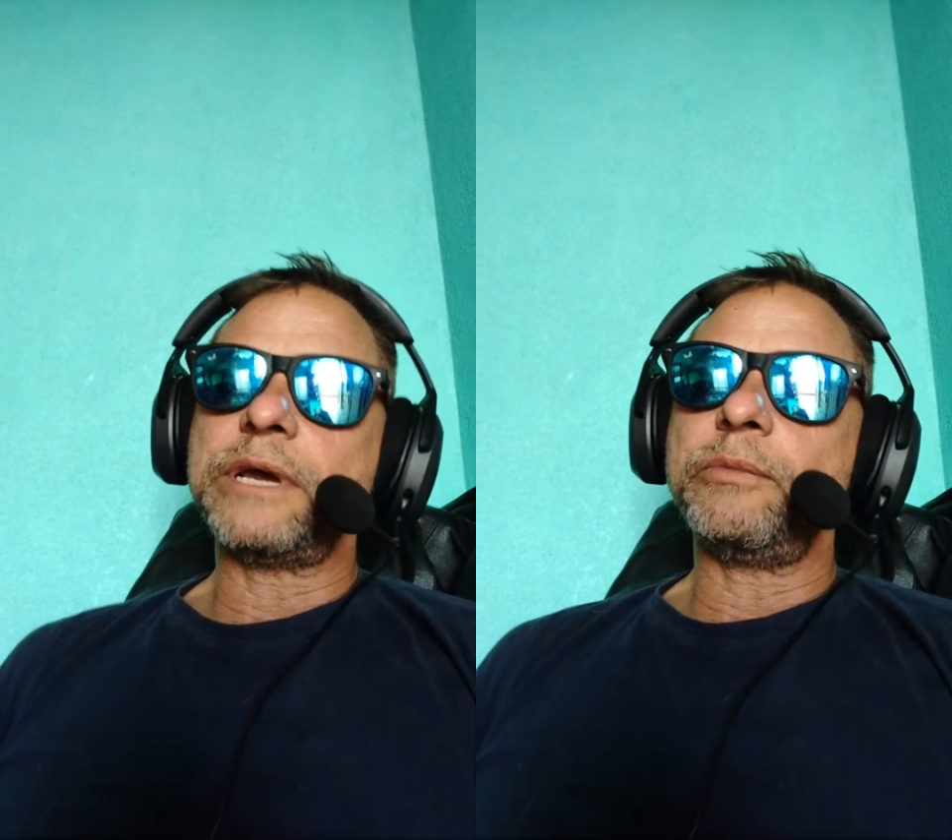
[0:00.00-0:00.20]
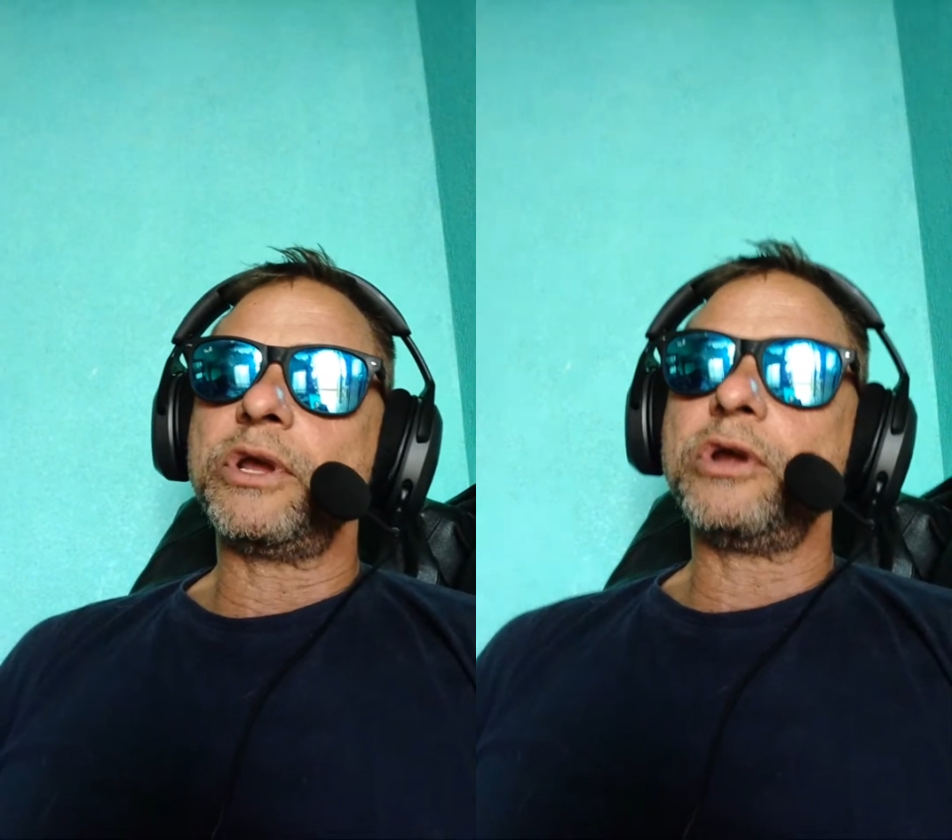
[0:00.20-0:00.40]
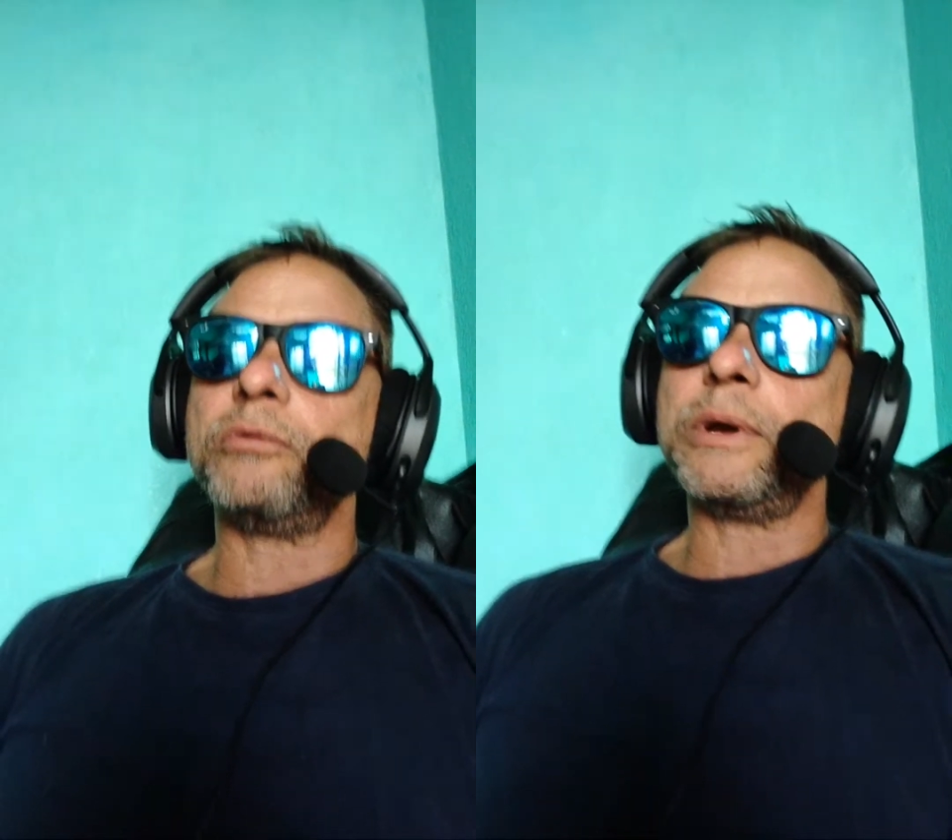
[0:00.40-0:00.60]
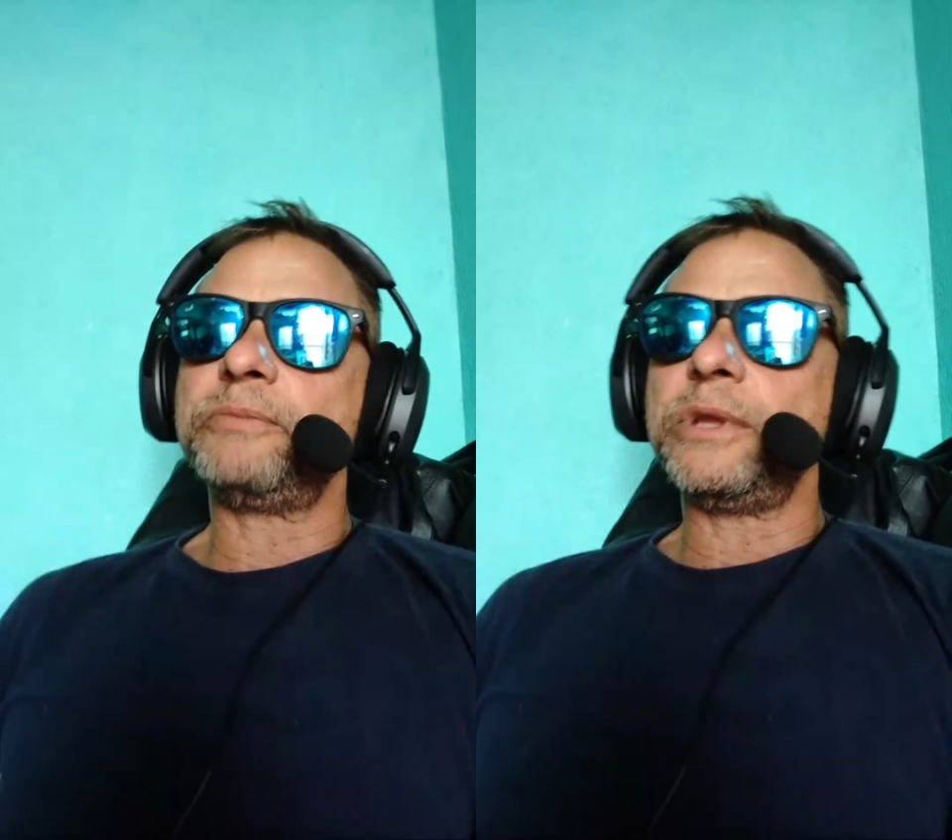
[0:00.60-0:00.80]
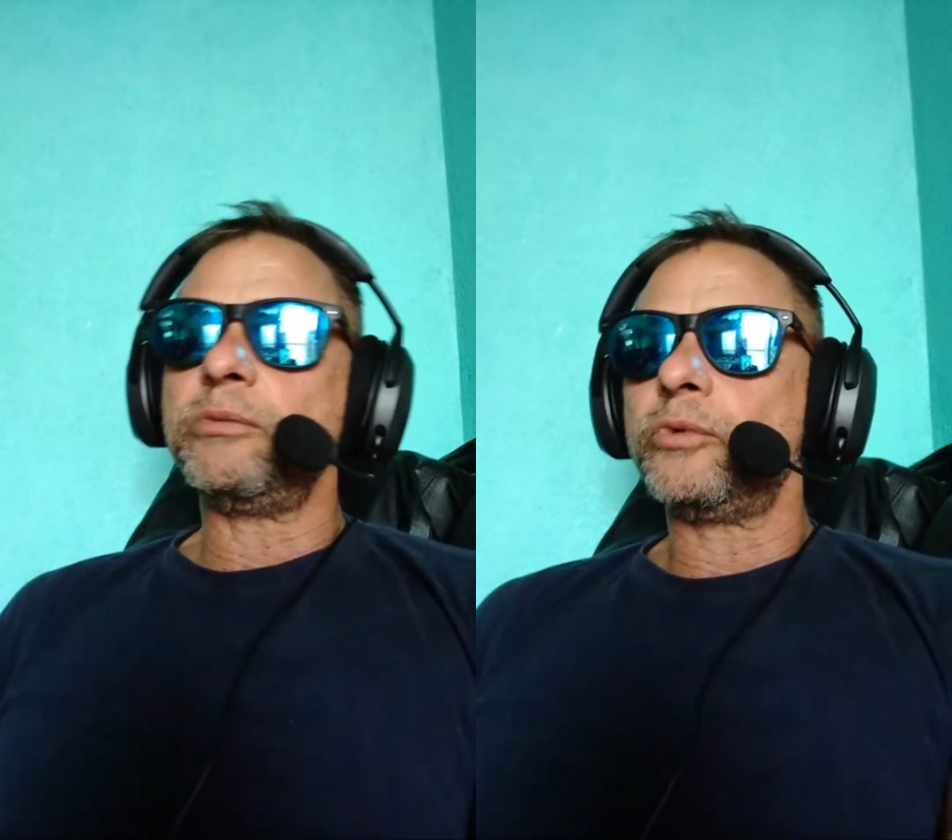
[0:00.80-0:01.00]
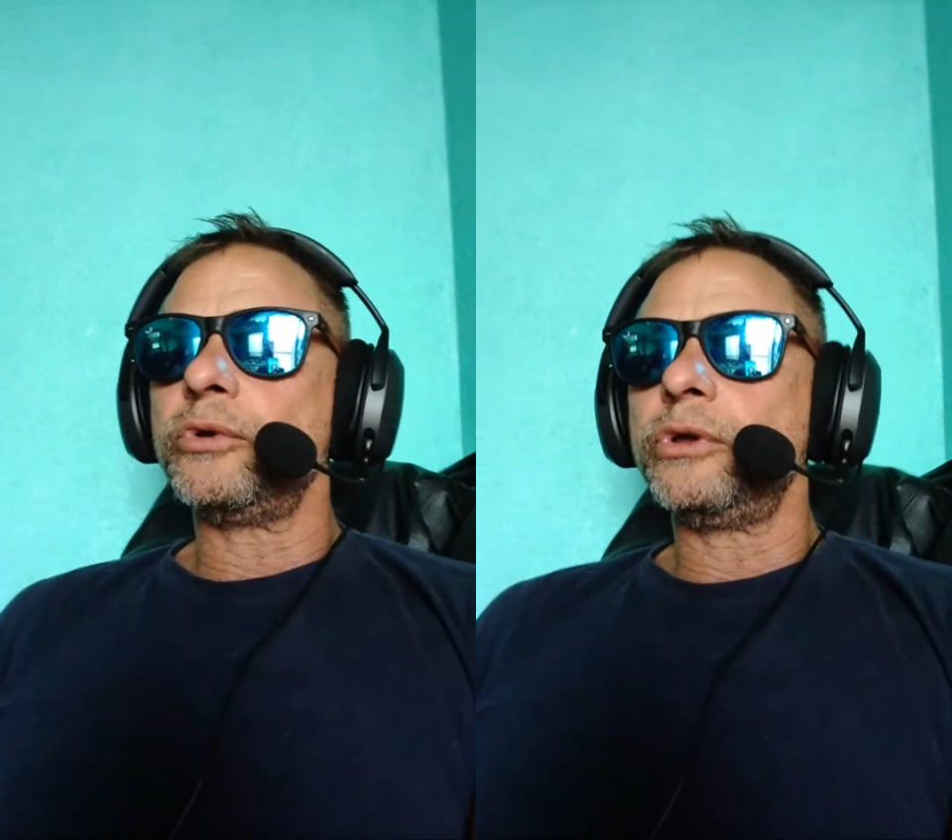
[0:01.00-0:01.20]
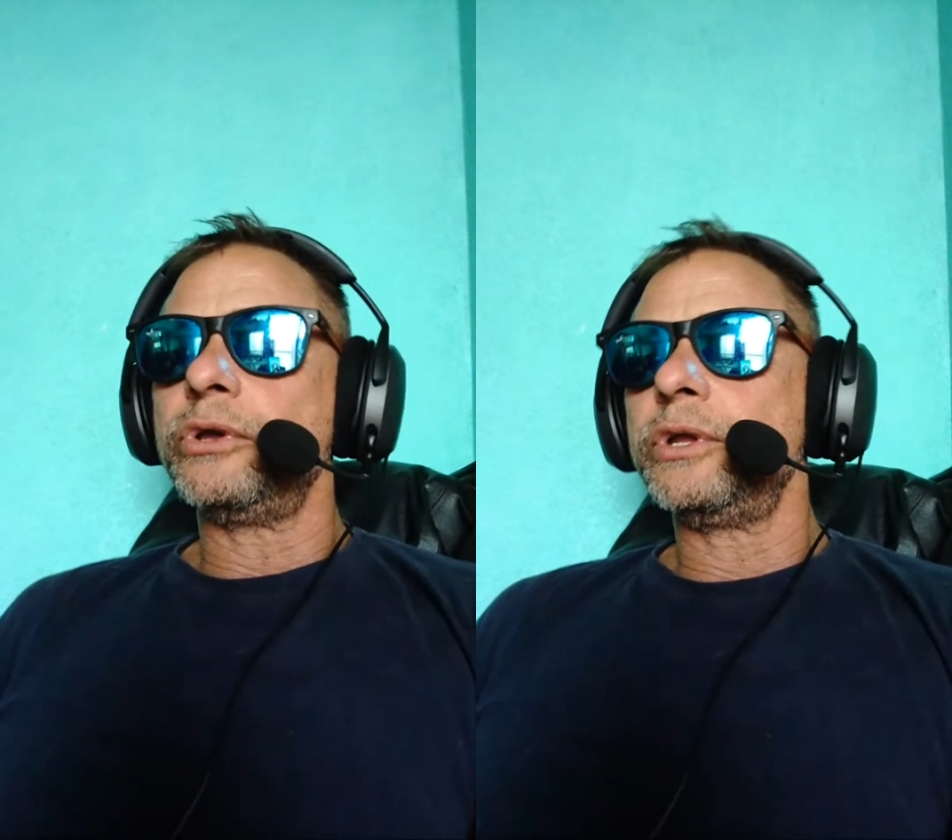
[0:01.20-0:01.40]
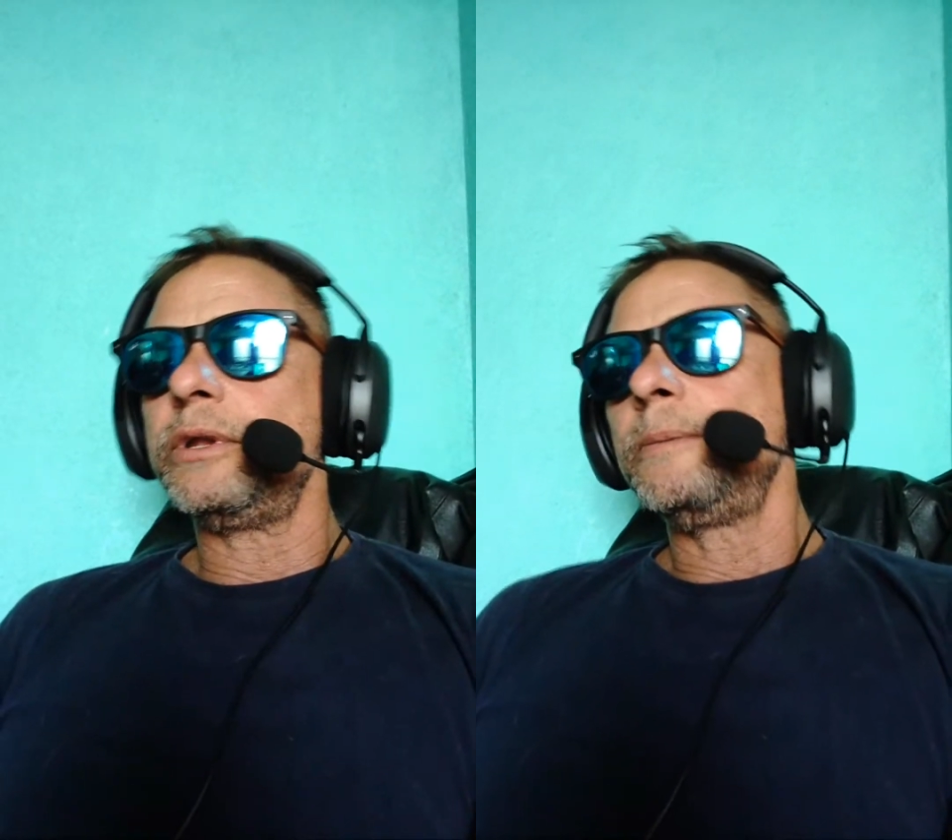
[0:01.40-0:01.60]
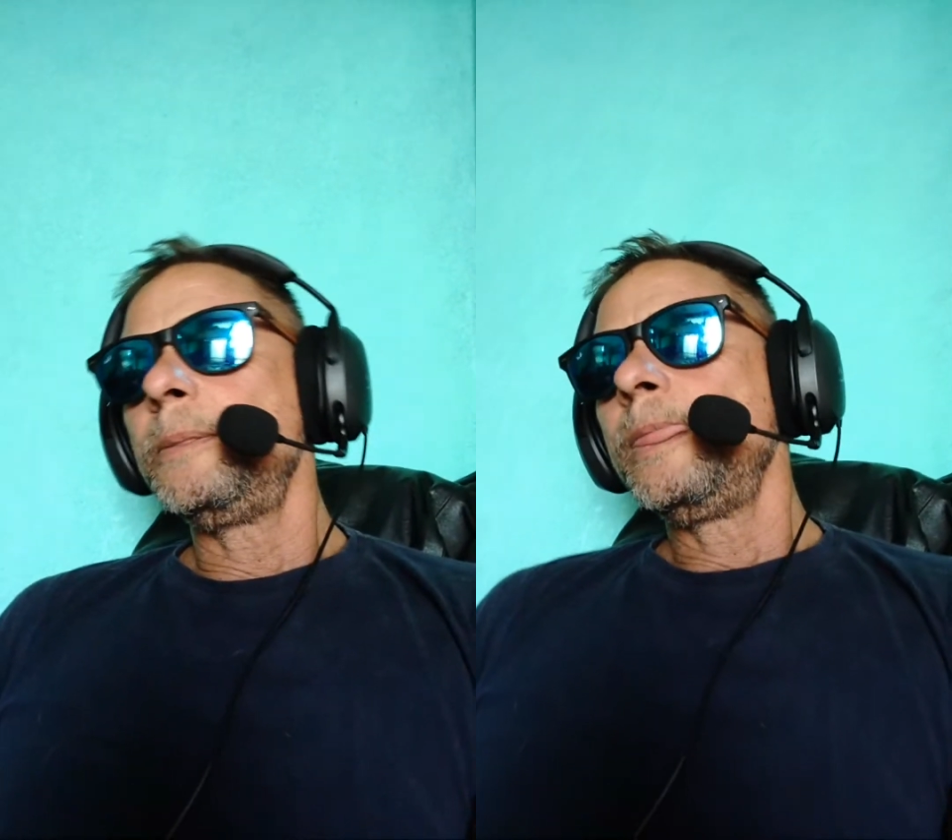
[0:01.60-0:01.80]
I'm going to corrupt them real good.